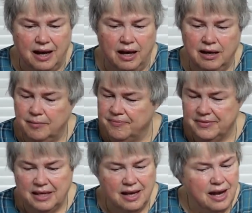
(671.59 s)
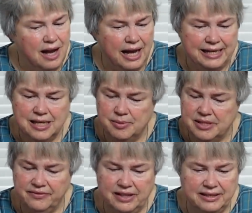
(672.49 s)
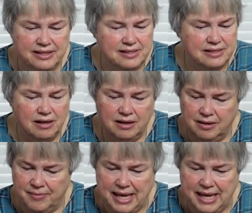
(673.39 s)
Um, I keep stuff like this um,